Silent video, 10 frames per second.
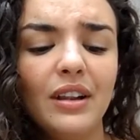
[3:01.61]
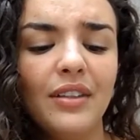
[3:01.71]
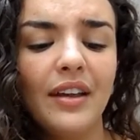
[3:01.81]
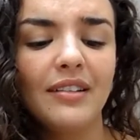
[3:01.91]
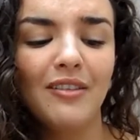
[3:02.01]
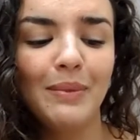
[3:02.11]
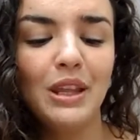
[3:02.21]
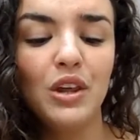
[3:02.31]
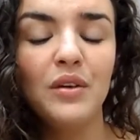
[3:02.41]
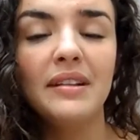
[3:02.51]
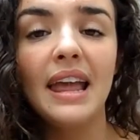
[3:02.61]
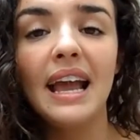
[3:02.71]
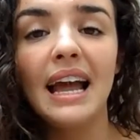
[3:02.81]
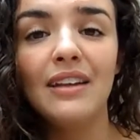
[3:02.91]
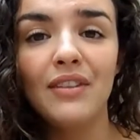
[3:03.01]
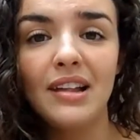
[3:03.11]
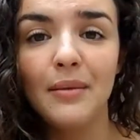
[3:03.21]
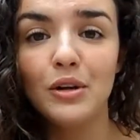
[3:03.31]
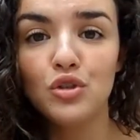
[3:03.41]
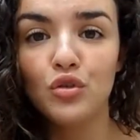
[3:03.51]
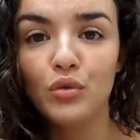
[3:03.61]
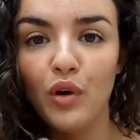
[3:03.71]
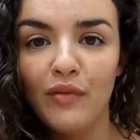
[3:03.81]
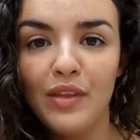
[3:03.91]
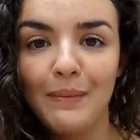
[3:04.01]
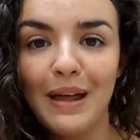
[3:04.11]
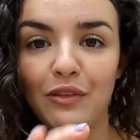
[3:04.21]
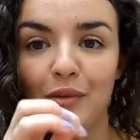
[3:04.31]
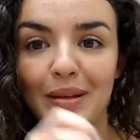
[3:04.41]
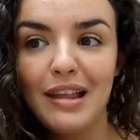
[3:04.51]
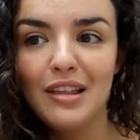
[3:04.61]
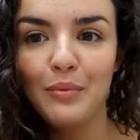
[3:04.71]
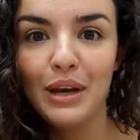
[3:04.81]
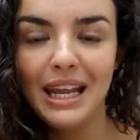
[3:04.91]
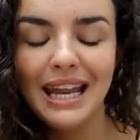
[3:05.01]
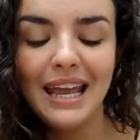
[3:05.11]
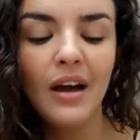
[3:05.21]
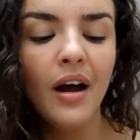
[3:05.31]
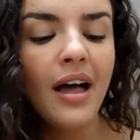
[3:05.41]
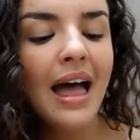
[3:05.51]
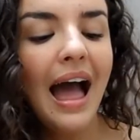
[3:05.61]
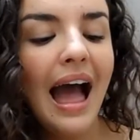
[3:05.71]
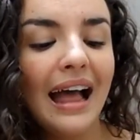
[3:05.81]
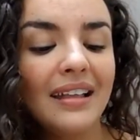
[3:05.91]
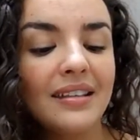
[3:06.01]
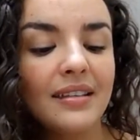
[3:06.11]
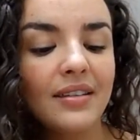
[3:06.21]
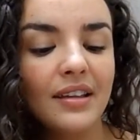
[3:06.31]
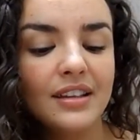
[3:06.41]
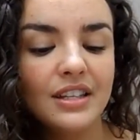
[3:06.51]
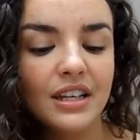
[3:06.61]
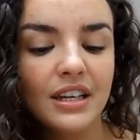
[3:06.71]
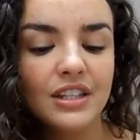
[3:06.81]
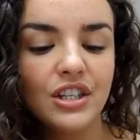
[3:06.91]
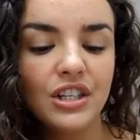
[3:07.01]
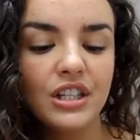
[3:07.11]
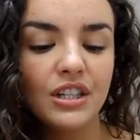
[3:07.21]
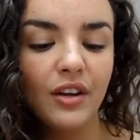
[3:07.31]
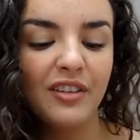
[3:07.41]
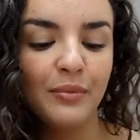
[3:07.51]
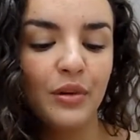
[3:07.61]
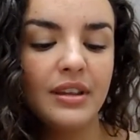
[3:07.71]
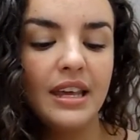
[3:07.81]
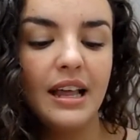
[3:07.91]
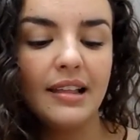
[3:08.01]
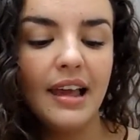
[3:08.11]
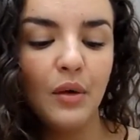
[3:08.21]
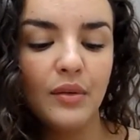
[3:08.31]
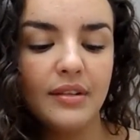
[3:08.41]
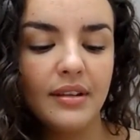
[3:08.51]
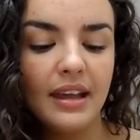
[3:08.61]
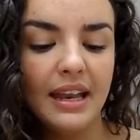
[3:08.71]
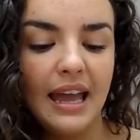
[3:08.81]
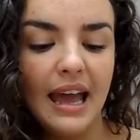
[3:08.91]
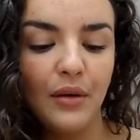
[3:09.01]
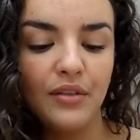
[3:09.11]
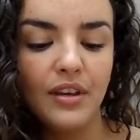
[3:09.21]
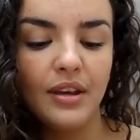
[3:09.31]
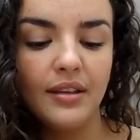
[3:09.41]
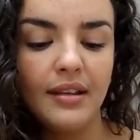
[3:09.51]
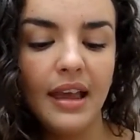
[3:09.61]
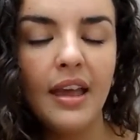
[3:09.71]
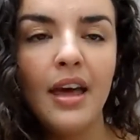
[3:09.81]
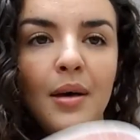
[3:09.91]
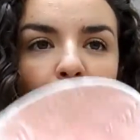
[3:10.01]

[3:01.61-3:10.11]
of little things I've been using, and if I take my jewellery off in the bathroom I tend to put it in here. And this is just this kind of pretty, I'll take what's in it out so you can see,